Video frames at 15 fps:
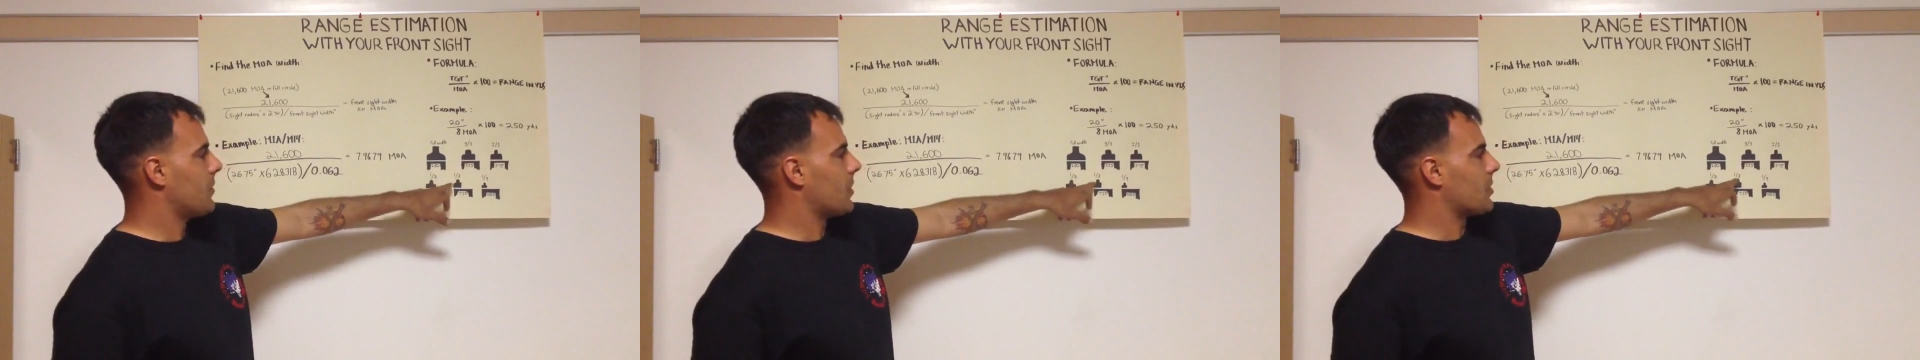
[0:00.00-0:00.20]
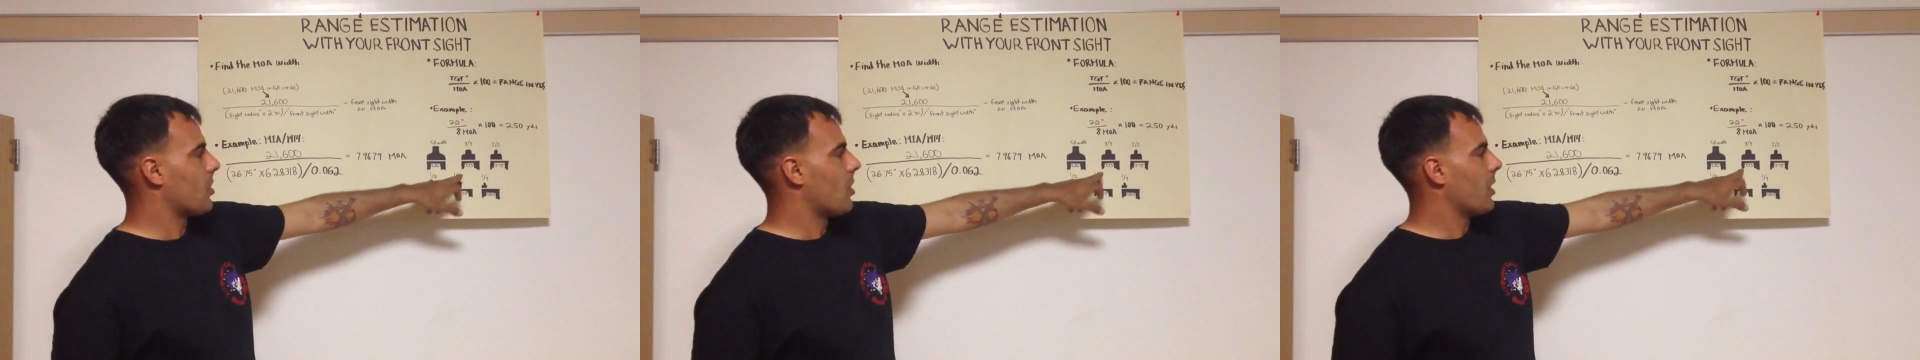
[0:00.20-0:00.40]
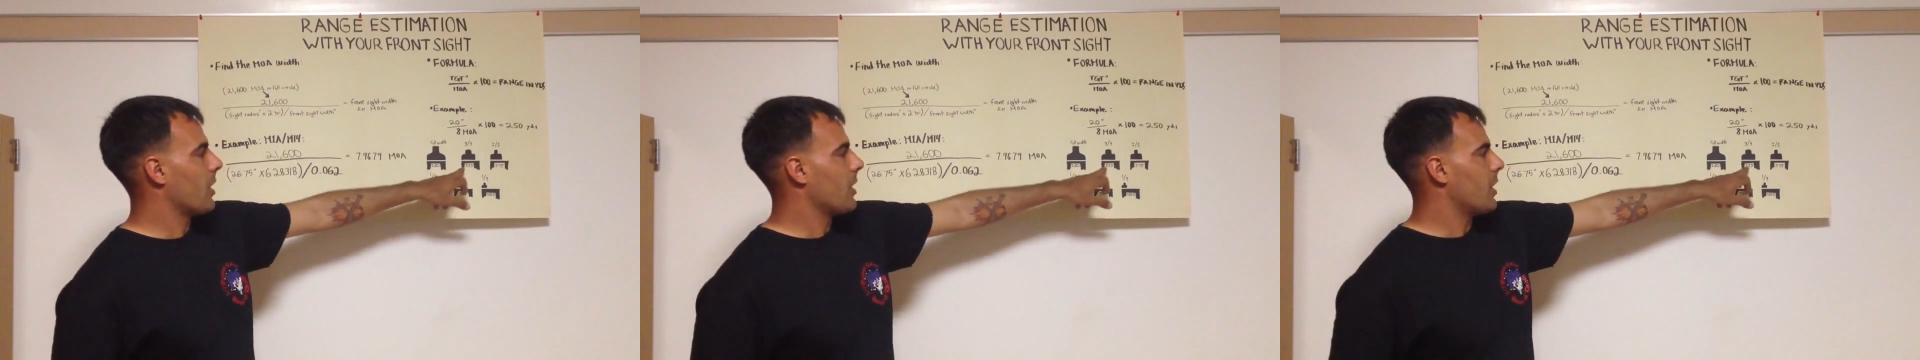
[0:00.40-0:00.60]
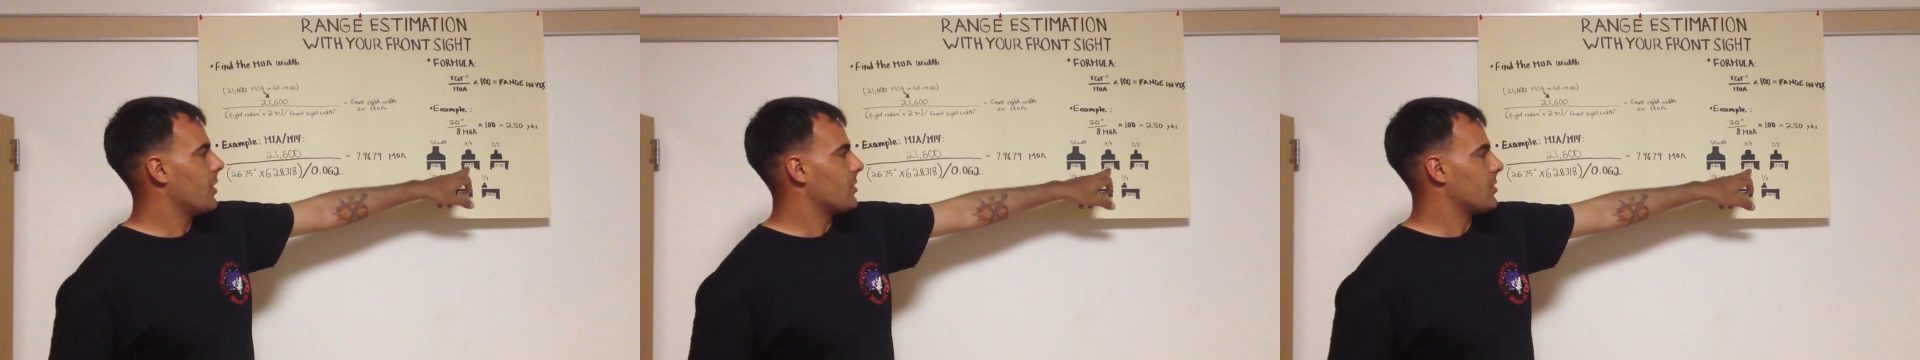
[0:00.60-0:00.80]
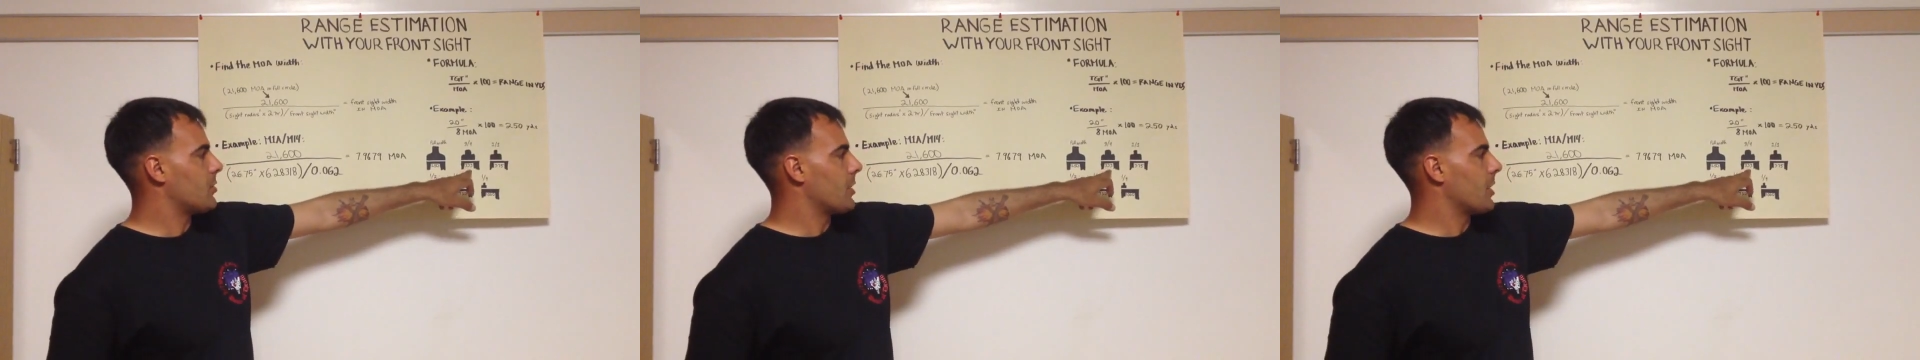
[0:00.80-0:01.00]
The target
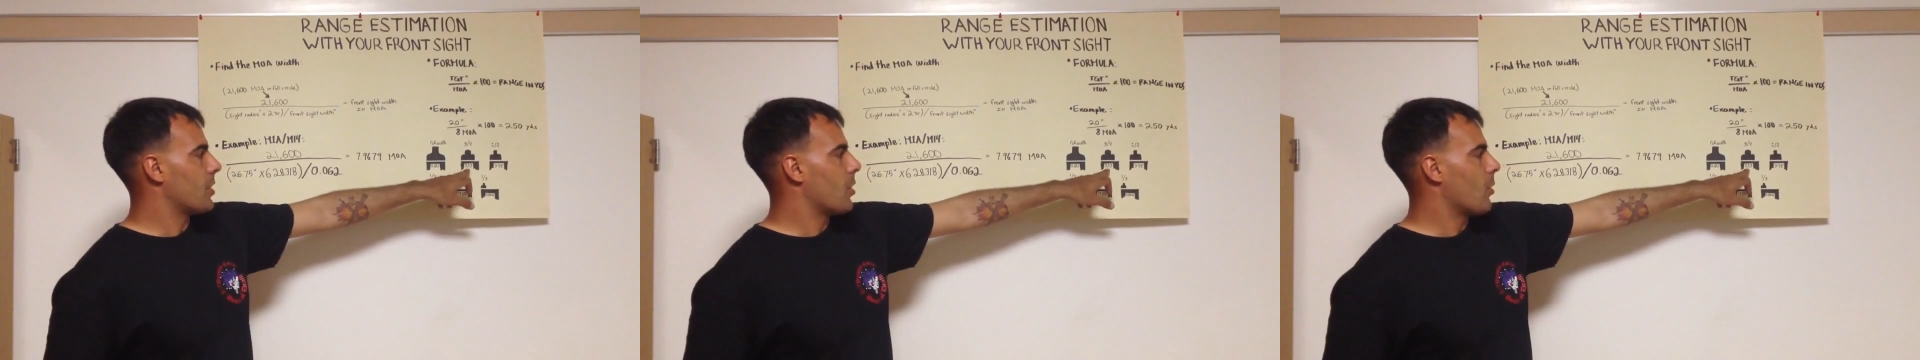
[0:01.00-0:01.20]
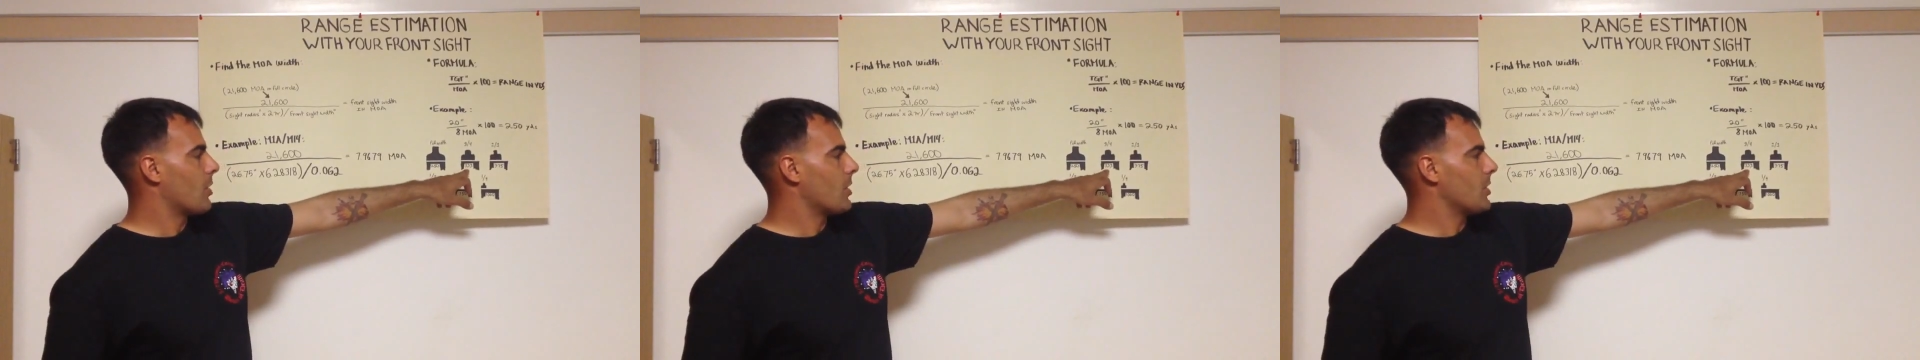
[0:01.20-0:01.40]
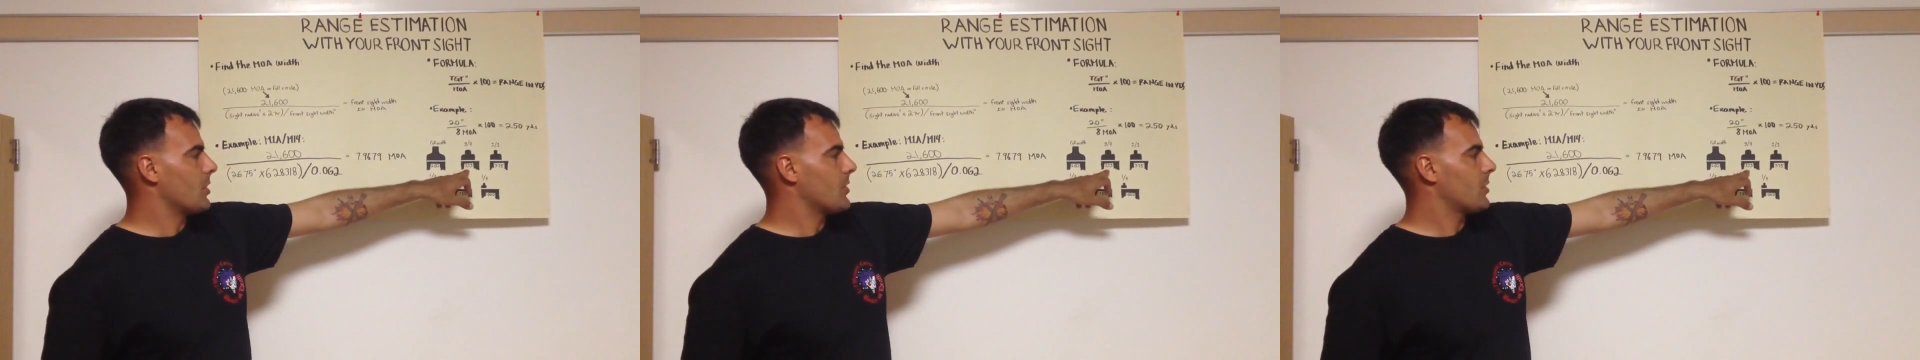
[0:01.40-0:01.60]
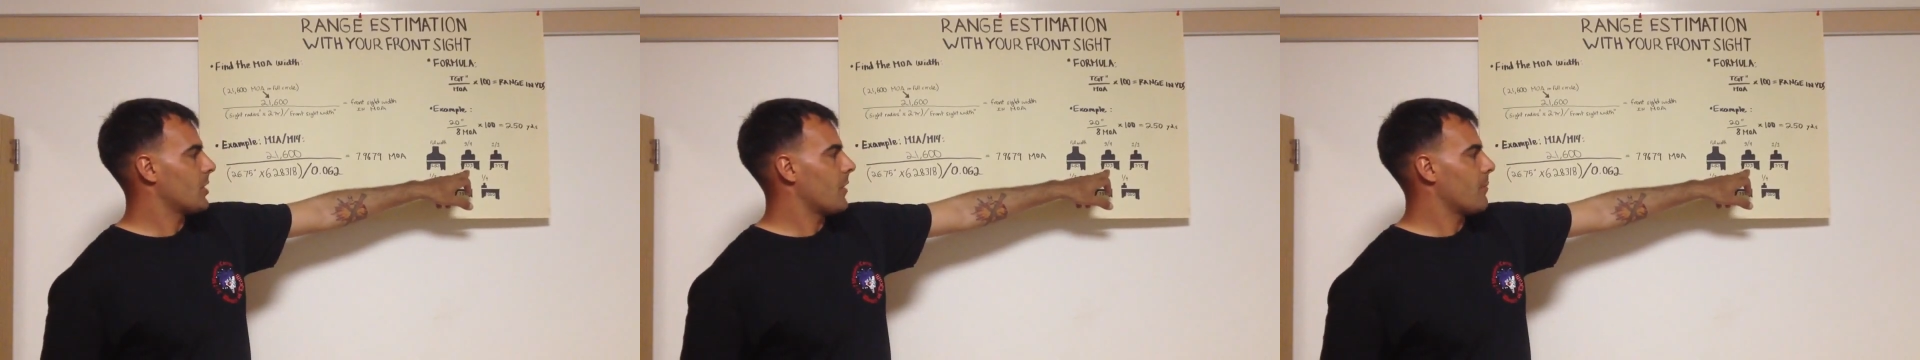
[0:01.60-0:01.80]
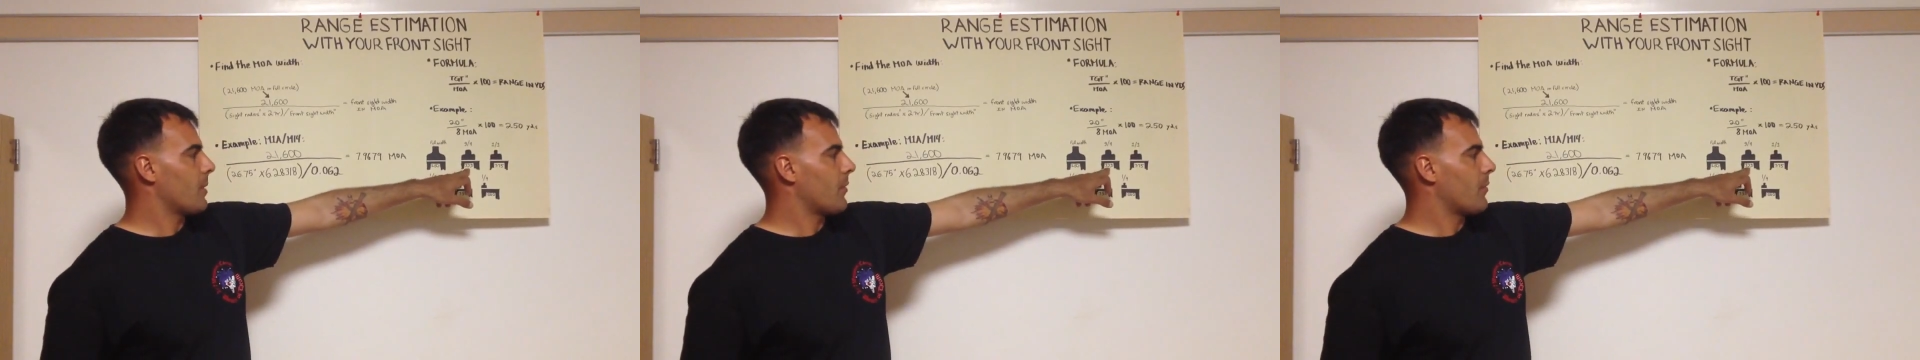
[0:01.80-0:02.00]
is 3/4
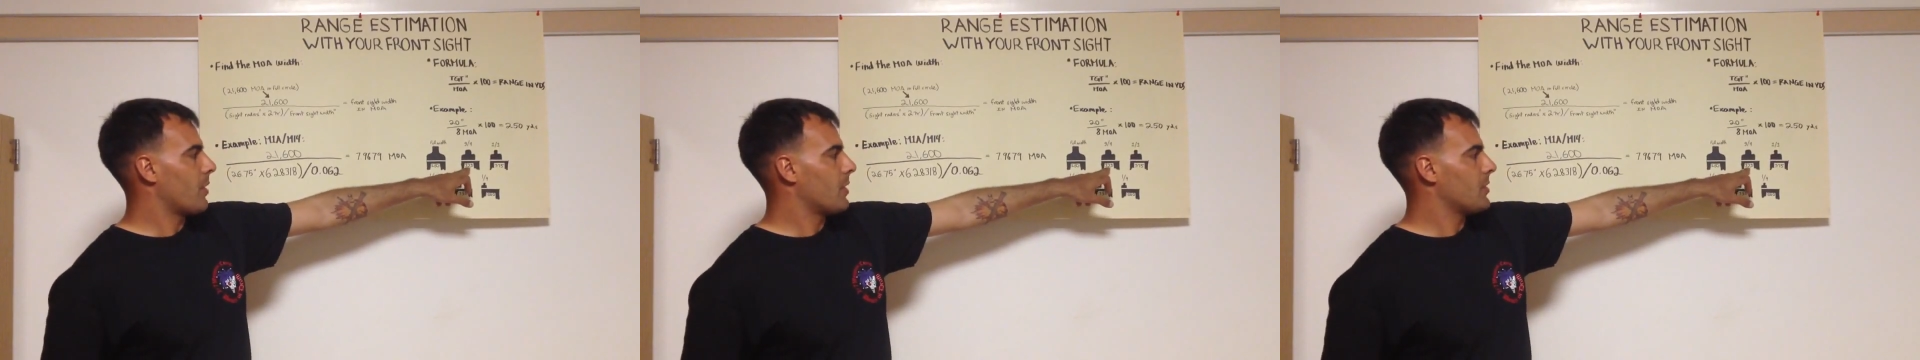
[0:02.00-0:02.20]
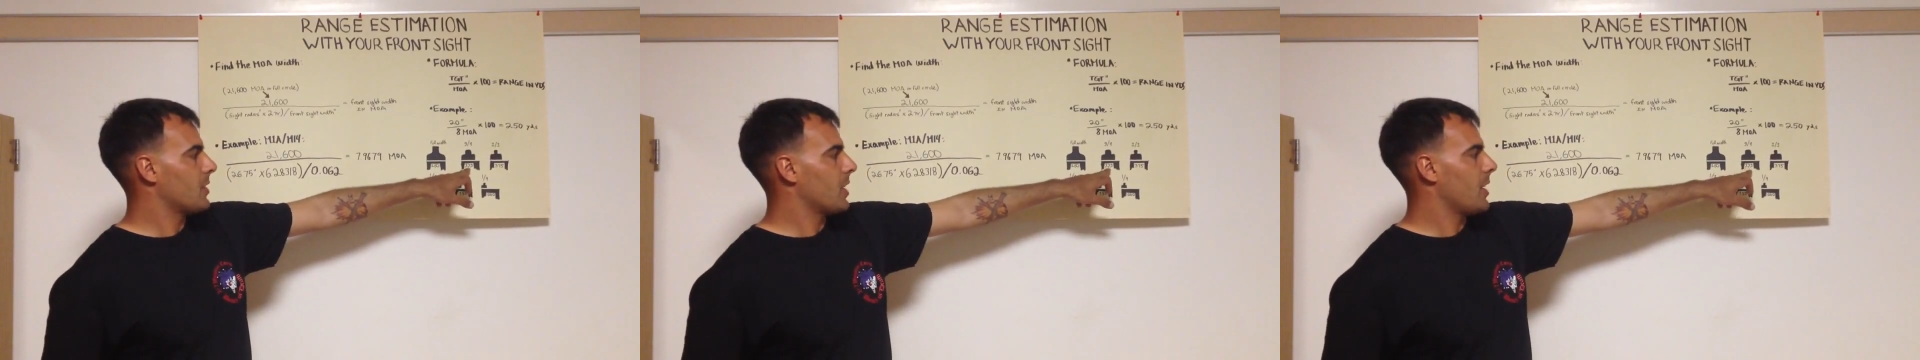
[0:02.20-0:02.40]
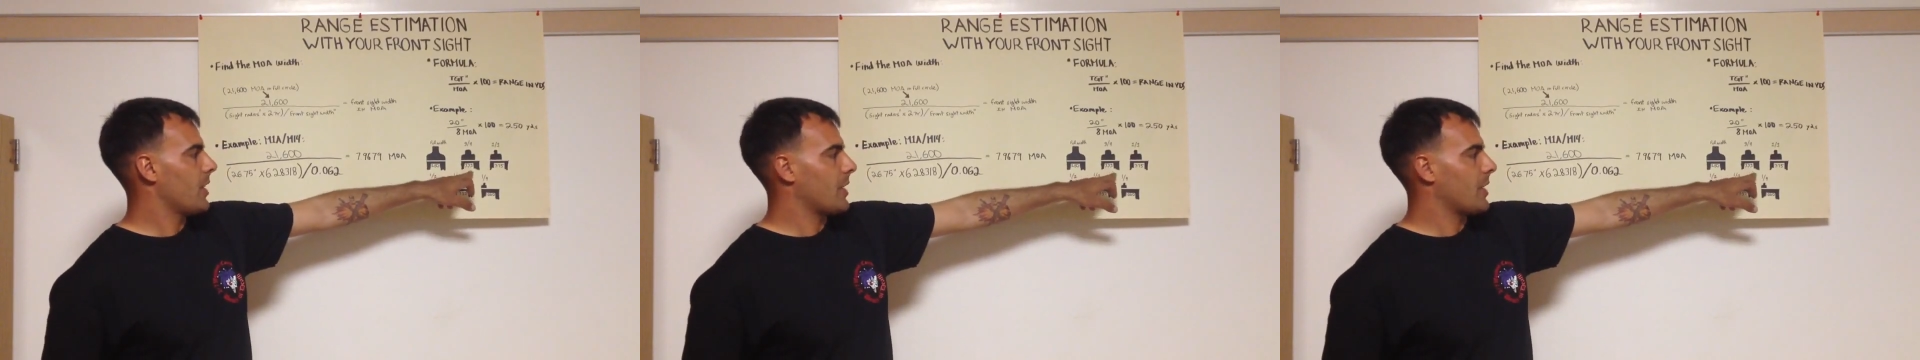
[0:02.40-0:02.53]
of my front sight,